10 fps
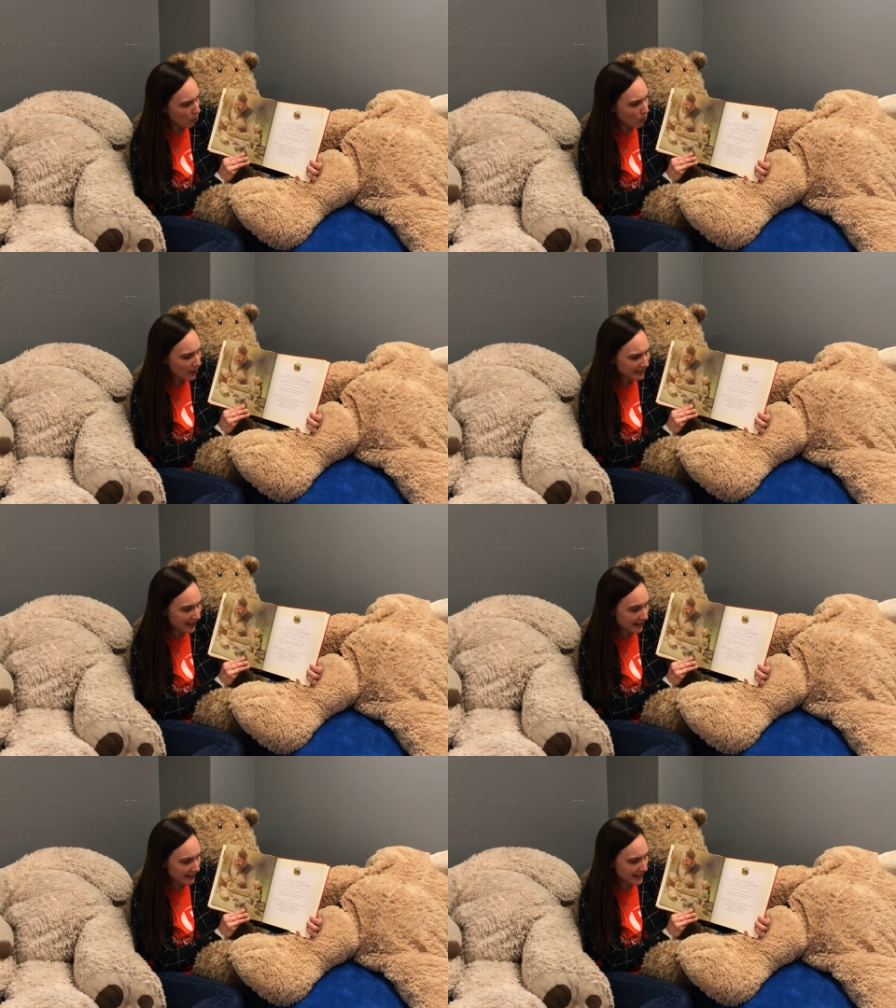"What
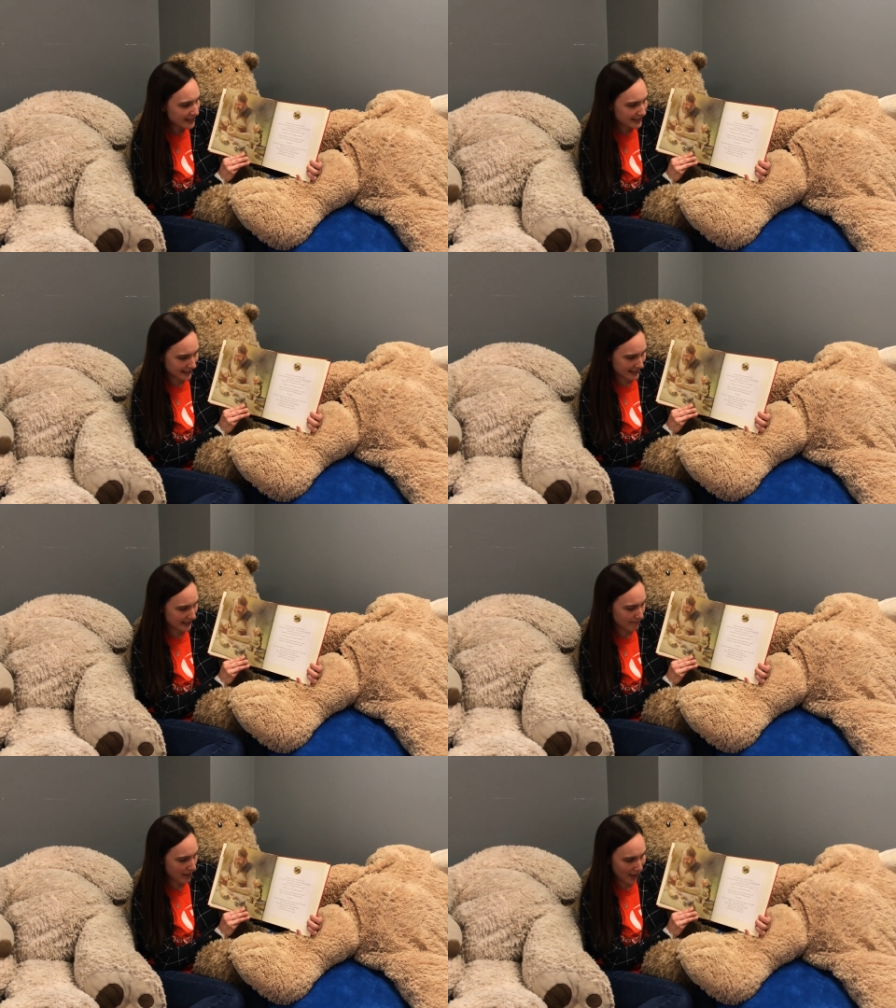they think
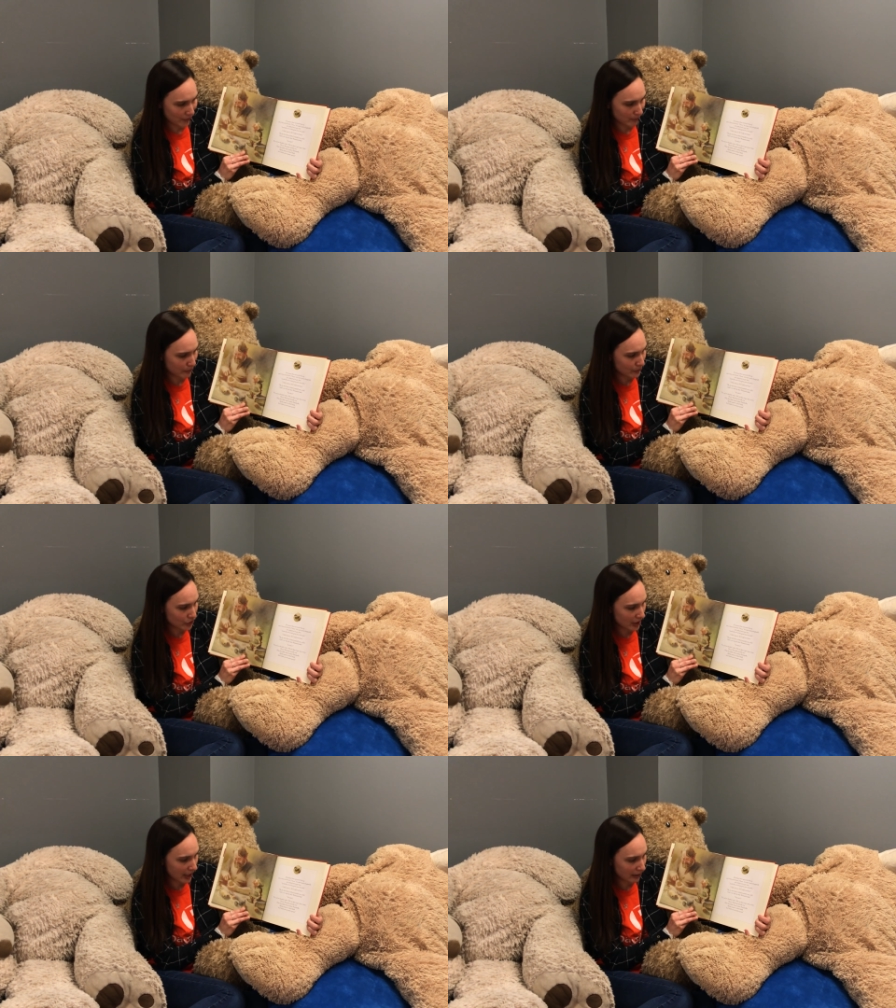doesn't matter,
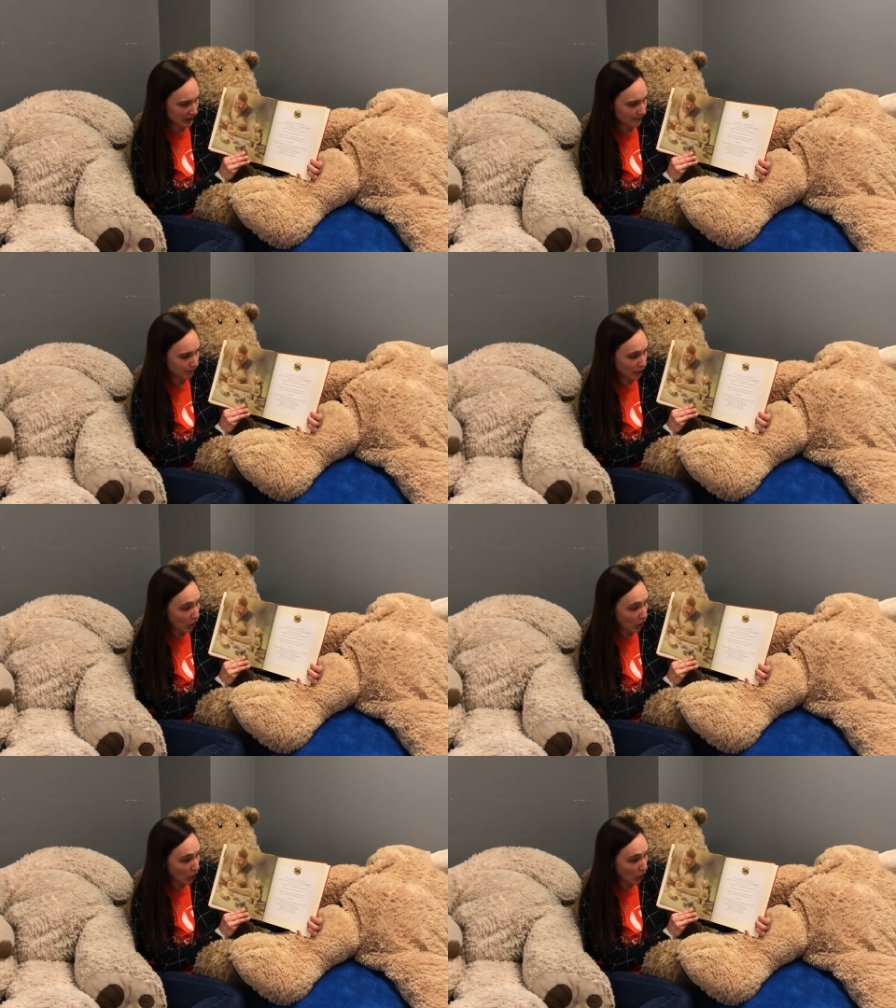Punchinello.